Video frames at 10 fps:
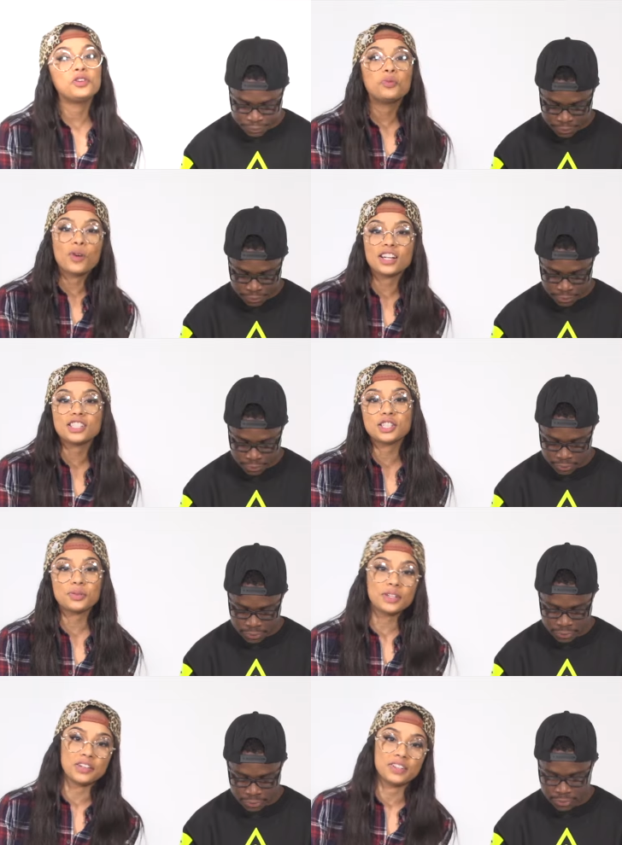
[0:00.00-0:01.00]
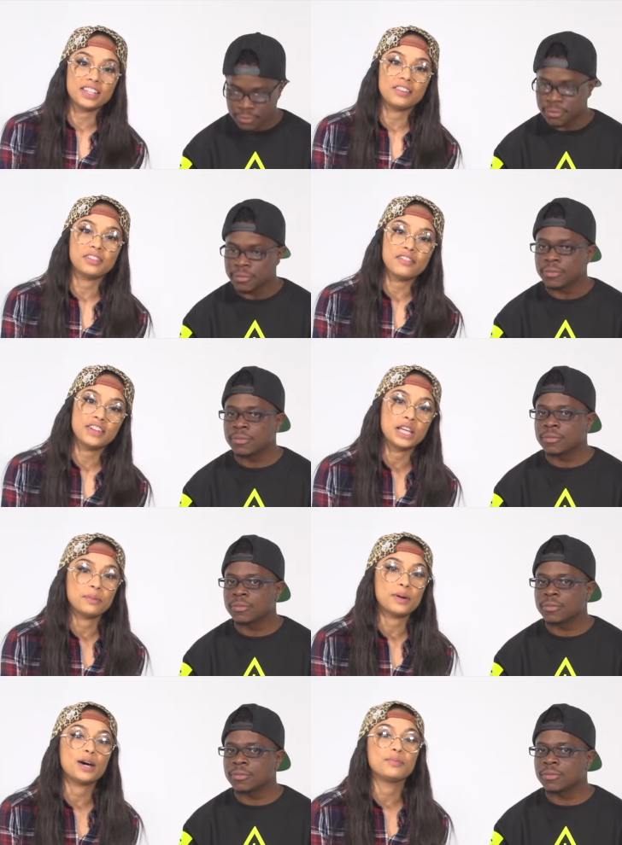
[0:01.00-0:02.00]
Speaker 1: you watch the reunion of Love and
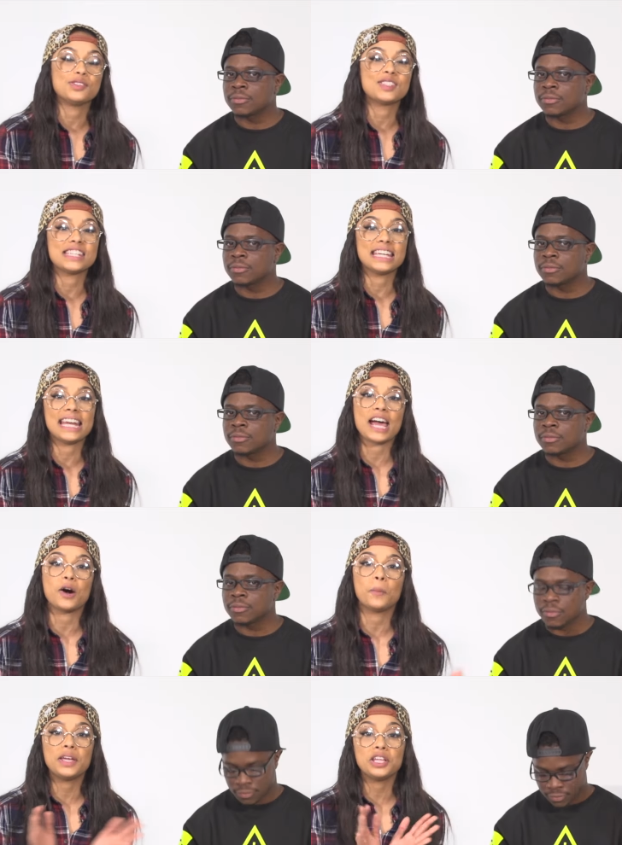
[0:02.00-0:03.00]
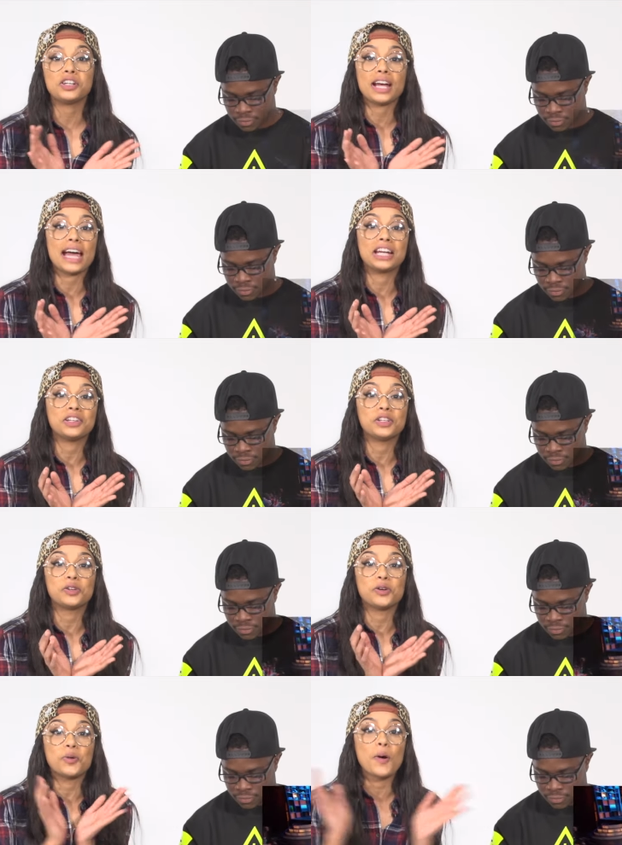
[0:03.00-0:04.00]
Hip Hop, you've seen how Peter had a
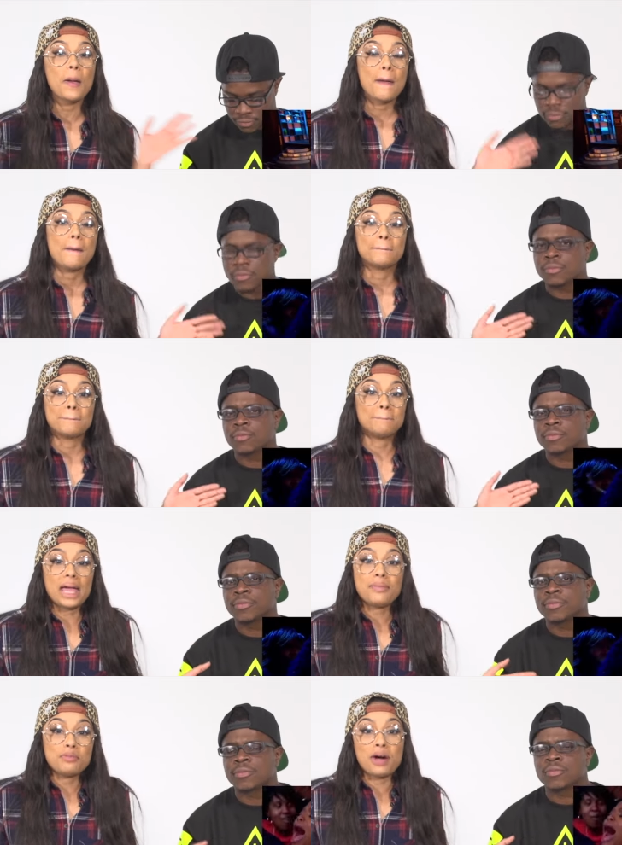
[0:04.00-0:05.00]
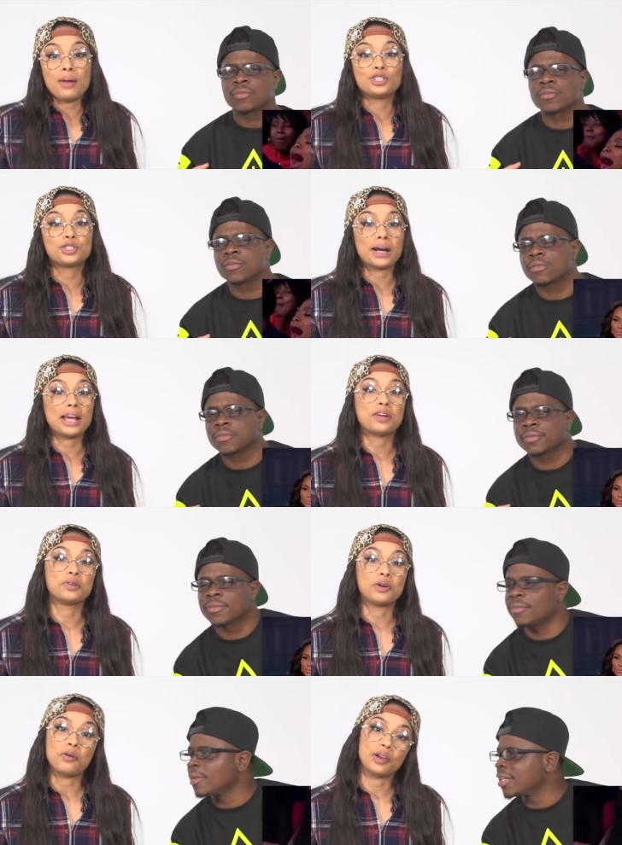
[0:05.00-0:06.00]
little baby mama triangle
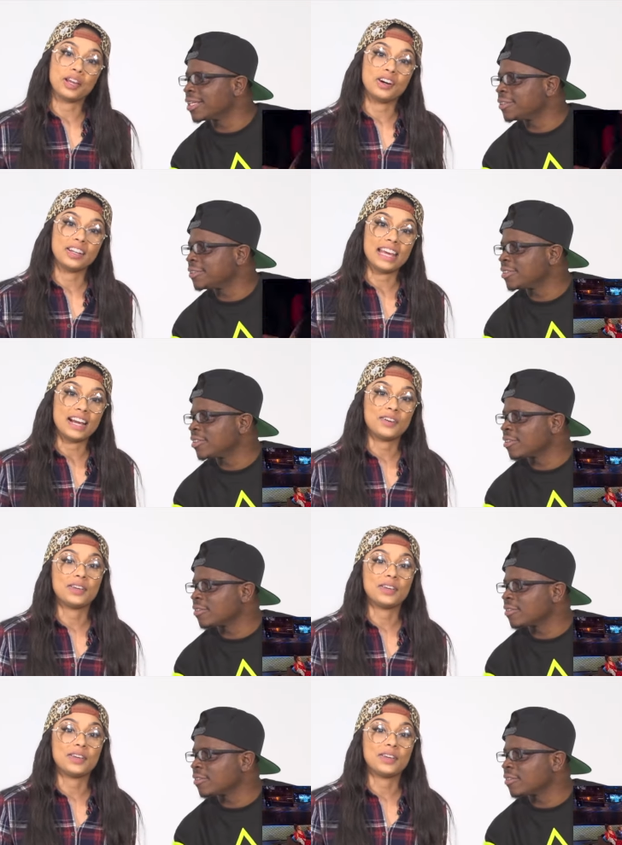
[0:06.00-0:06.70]
going on now.